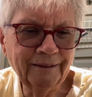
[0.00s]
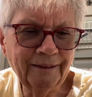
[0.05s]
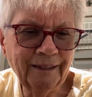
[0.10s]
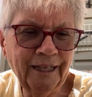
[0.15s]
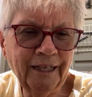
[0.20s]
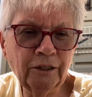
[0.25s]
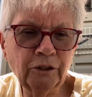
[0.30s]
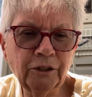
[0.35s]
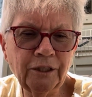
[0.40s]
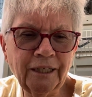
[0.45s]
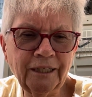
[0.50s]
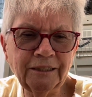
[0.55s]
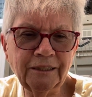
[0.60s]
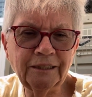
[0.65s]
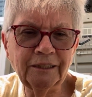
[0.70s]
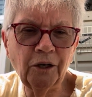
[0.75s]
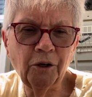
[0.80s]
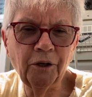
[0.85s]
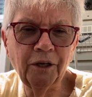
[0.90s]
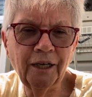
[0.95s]
eager to get
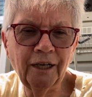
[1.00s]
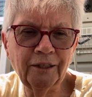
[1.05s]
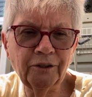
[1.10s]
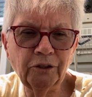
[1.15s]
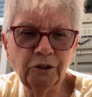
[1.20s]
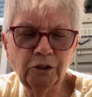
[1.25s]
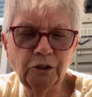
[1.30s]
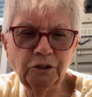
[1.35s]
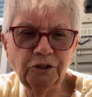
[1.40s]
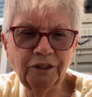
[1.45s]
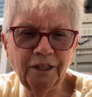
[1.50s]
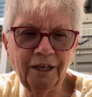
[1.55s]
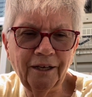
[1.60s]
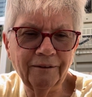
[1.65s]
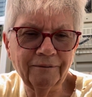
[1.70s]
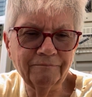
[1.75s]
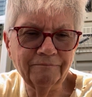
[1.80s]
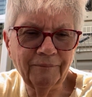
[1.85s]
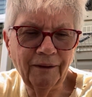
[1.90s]
started on Thursday.